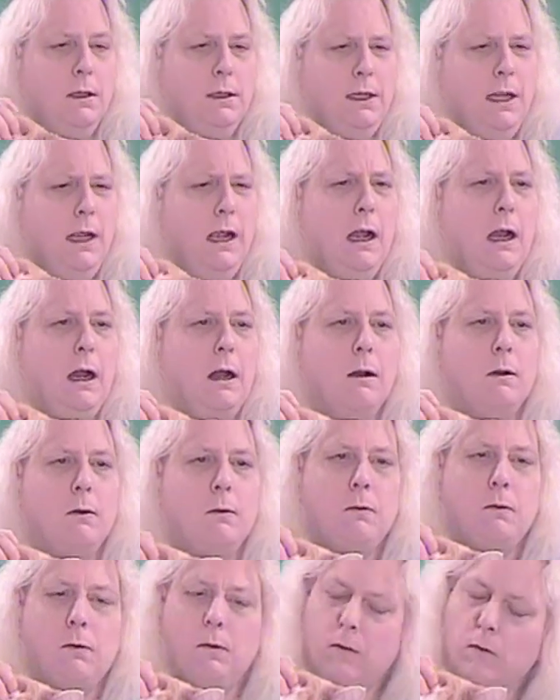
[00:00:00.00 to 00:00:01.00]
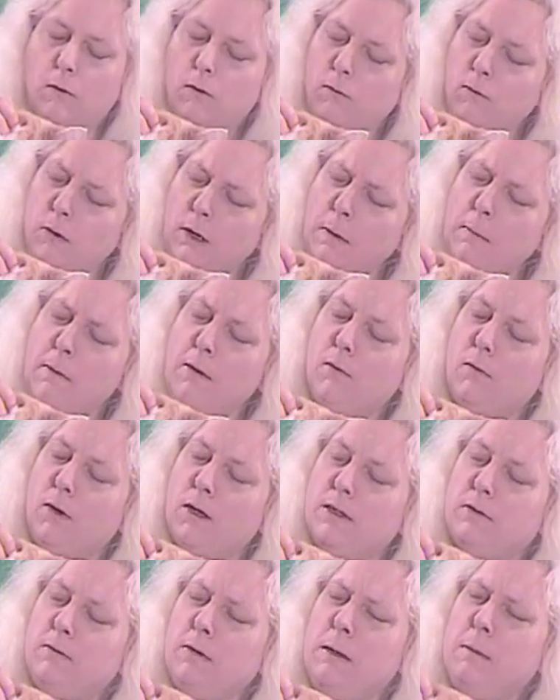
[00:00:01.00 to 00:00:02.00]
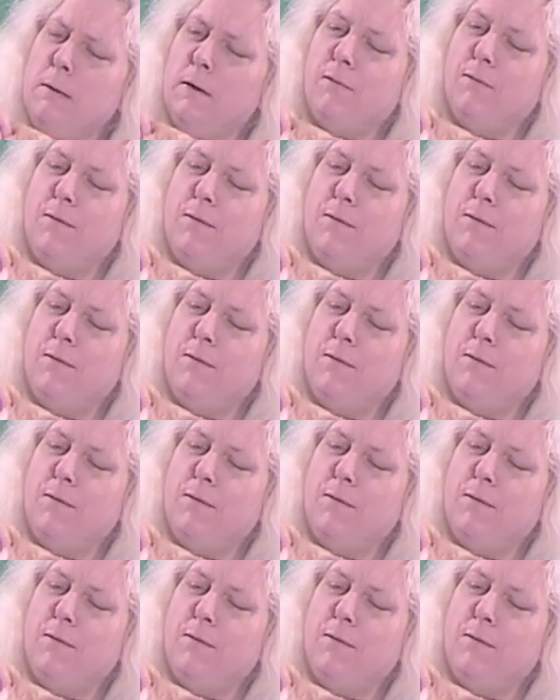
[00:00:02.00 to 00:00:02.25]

Yeah. What about Rose? What about